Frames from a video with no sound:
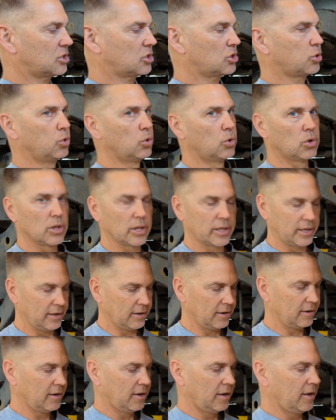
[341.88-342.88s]
I guess,
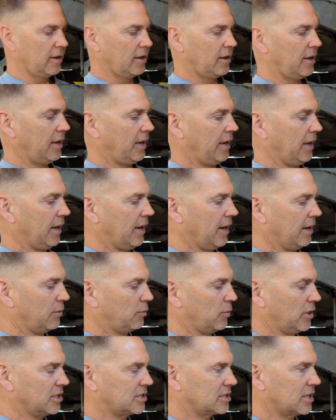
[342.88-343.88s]
tool here.
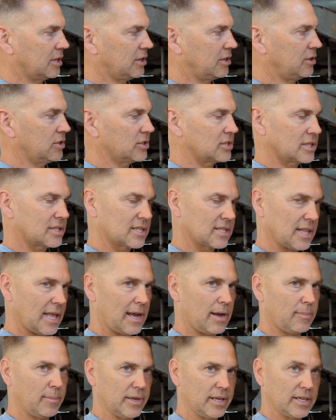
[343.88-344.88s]
And what it's going to
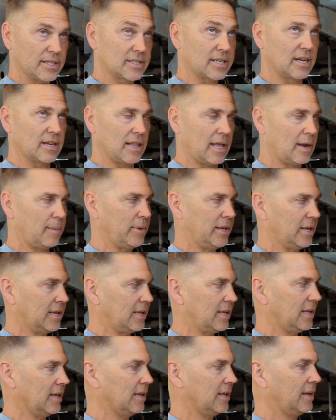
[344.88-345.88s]
do is it's allowed me, it's going
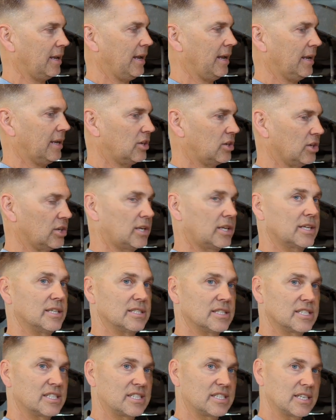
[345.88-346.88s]
to allow me to get a
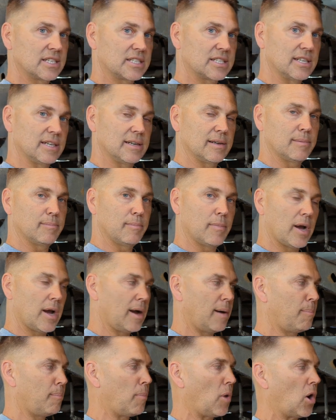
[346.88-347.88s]
good
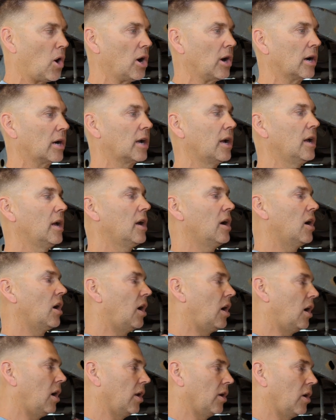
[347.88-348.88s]
consistent uh, mark
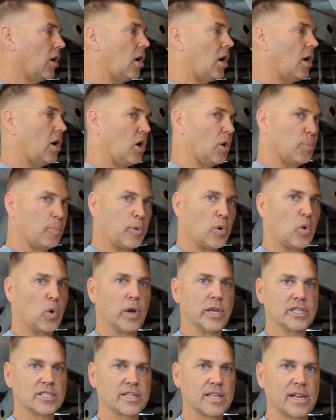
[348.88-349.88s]
on
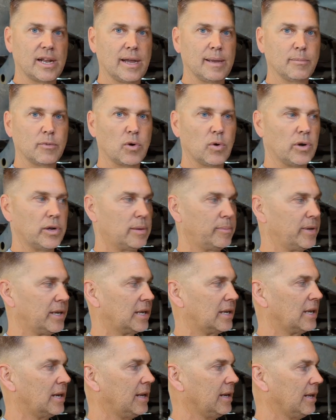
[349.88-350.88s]
all points that
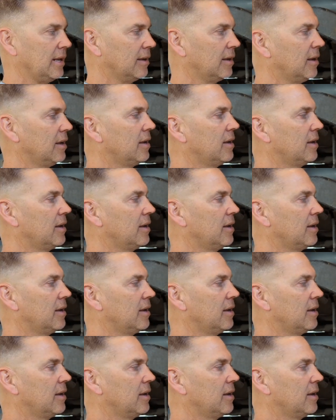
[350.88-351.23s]
I'm going to be